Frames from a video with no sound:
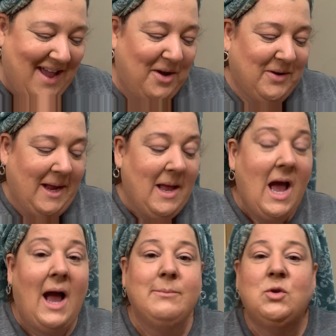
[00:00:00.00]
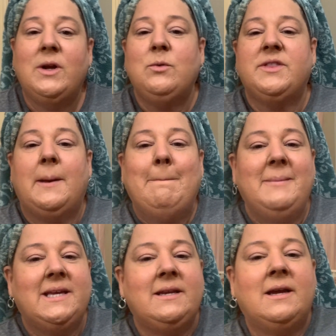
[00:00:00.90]
Okay, I'm going with a
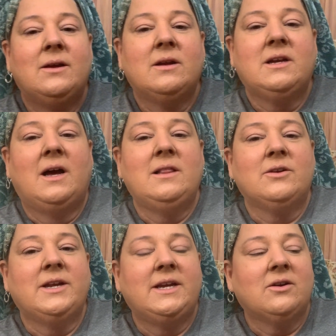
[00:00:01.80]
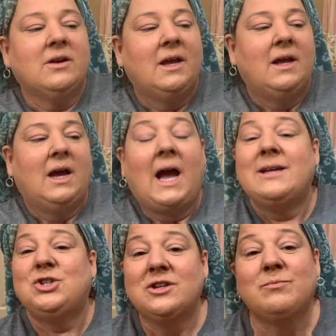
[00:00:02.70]
mid color here.
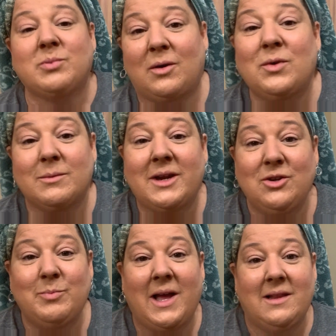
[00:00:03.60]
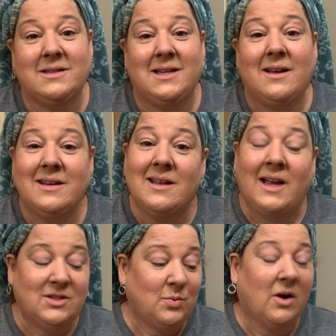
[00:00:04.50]
I should have brought one of my new palettes out.
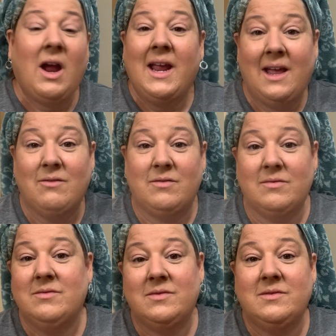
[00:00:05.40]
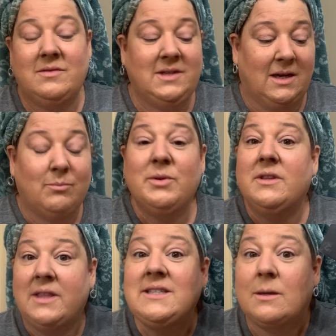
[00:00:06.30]
I swear I have, yeah,
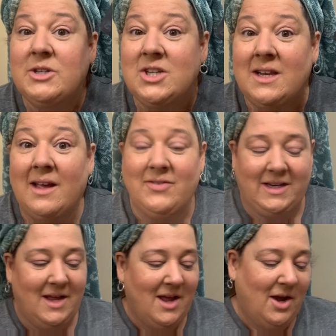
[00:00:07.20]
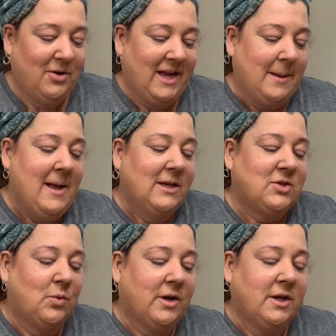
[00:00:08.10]
but that's how much I love it. Okay,
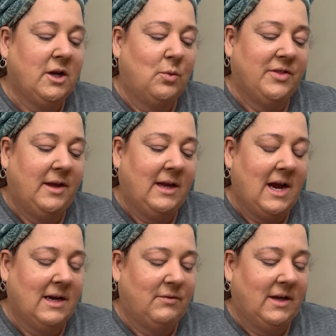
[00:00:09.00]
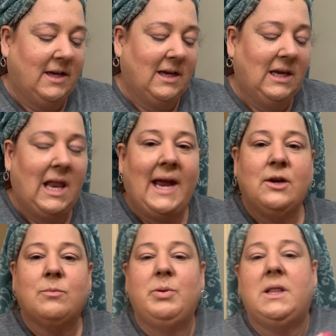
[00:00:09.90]
so we're gonna go with a kind of a
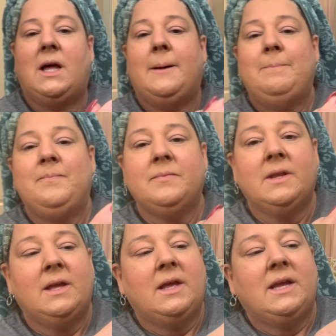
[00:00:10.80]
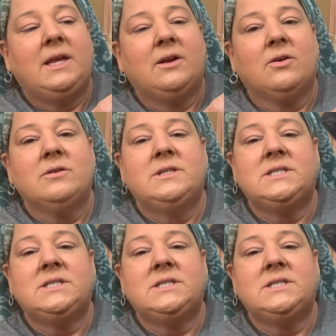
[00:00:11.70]
lighter plum here